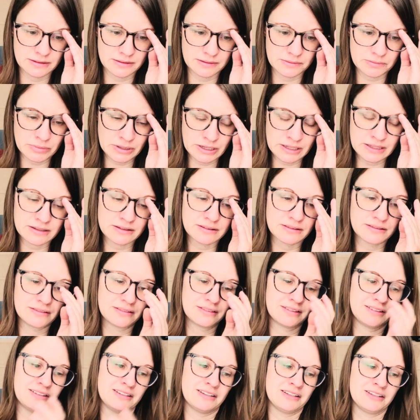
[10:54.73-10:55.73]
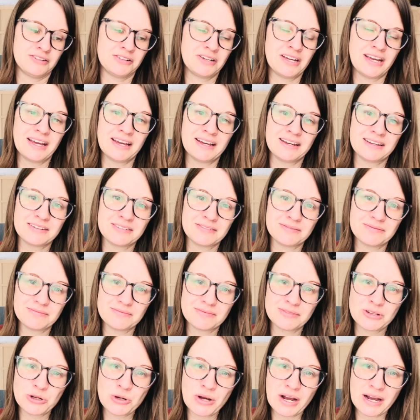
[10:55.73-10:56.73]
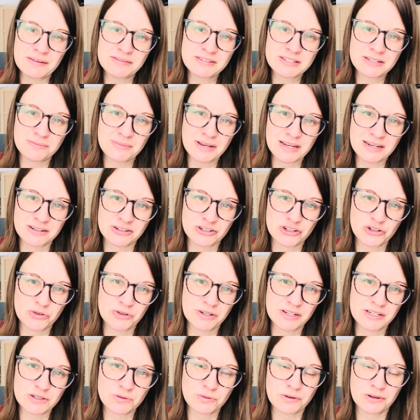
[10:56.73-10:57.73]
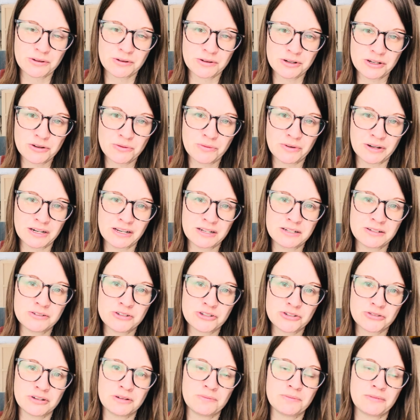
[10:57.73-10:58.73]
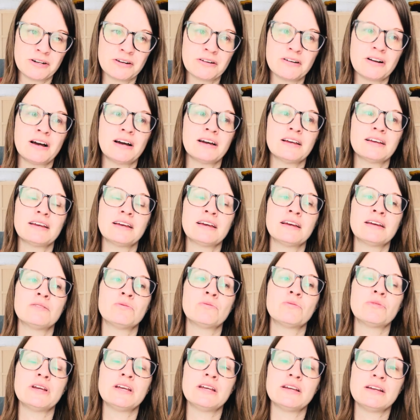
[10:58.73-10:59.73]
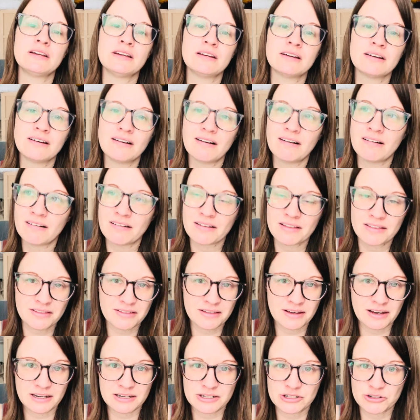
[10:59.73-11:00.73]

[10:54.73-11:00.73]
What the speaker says: But you have to make a choice whether you want to do treatment or not. And we all thought